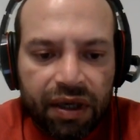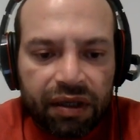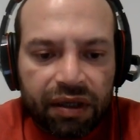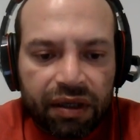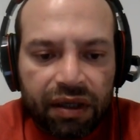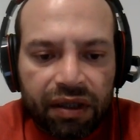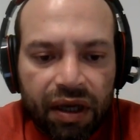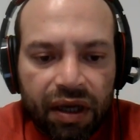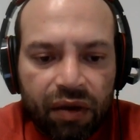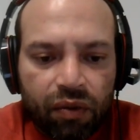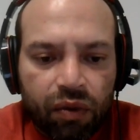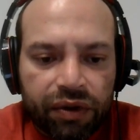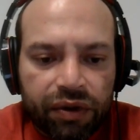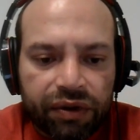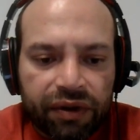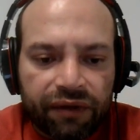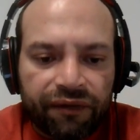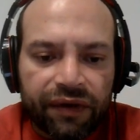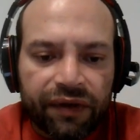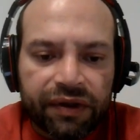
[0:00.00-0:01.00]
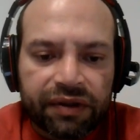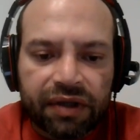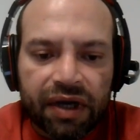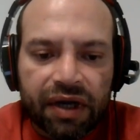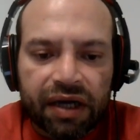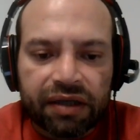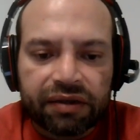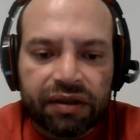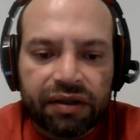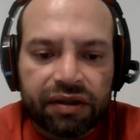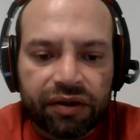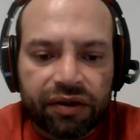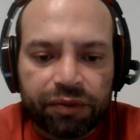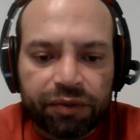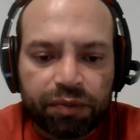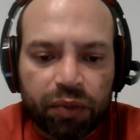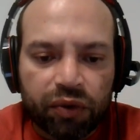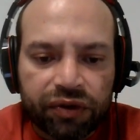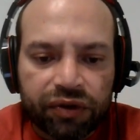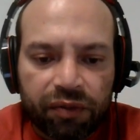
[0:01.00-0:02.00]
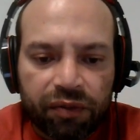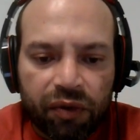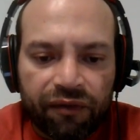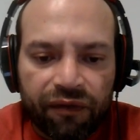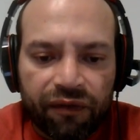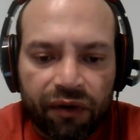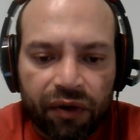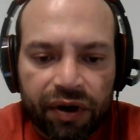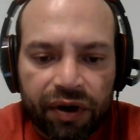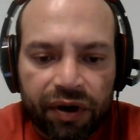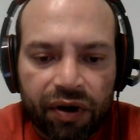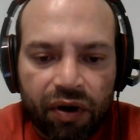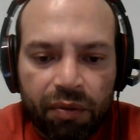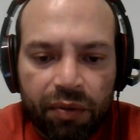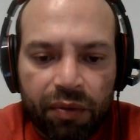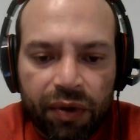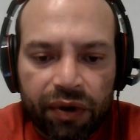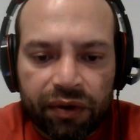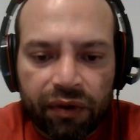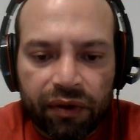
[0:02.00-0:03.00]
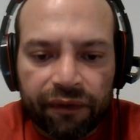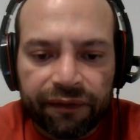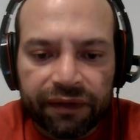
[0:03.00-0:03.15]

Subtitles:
The network interface card is responsible for a number of